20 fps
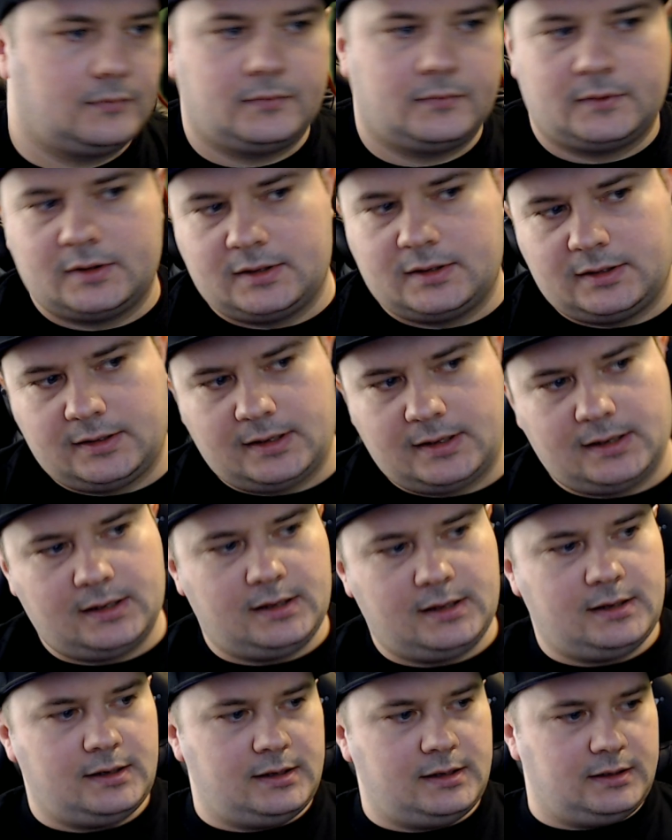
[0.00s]

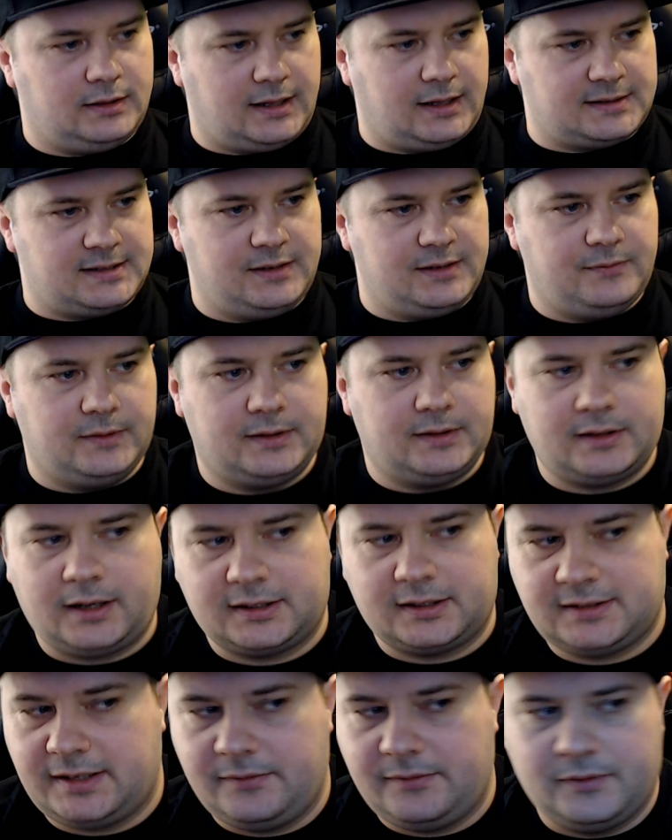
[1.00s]
see, that's
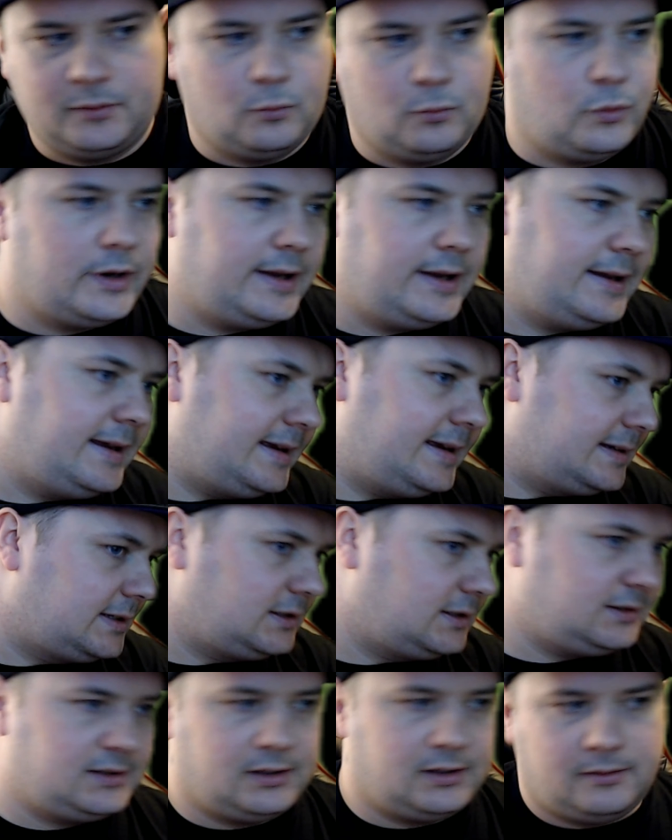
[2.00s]
even
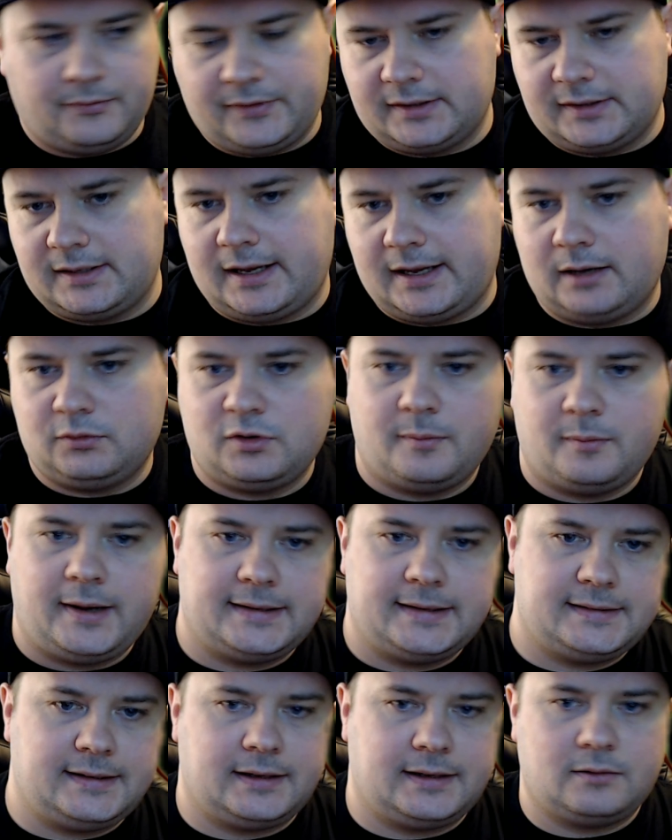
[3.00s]
worse. So I think the
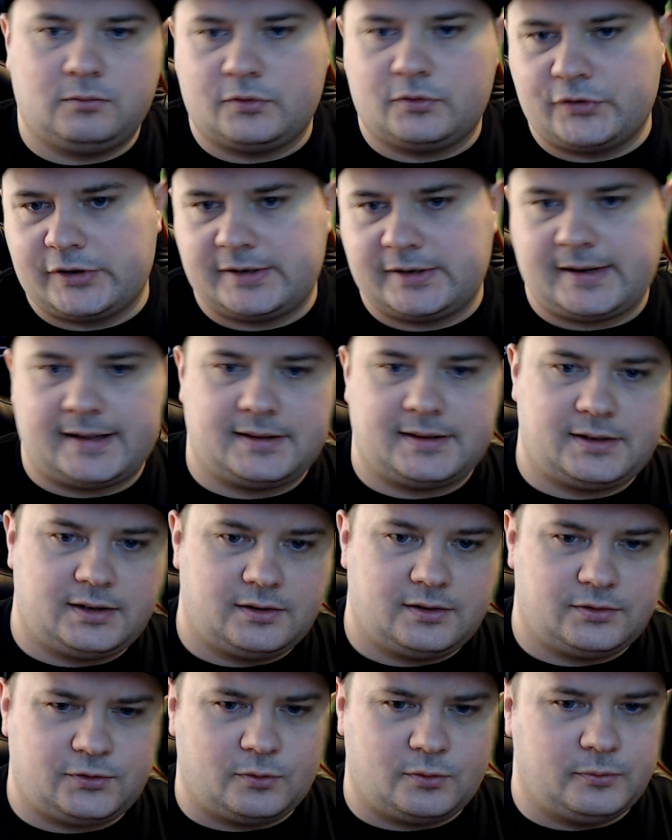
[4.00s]
automatic was set
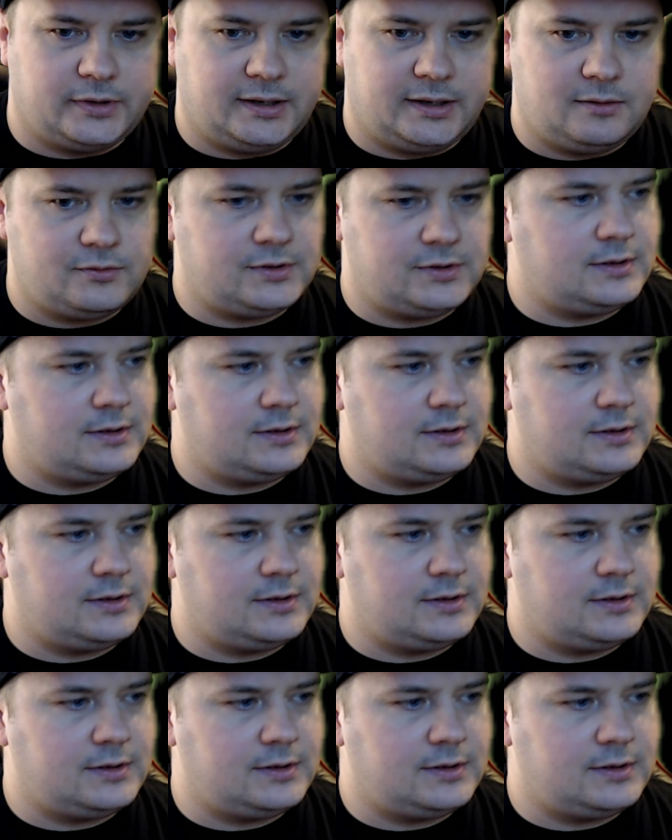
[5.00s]
somewhere else,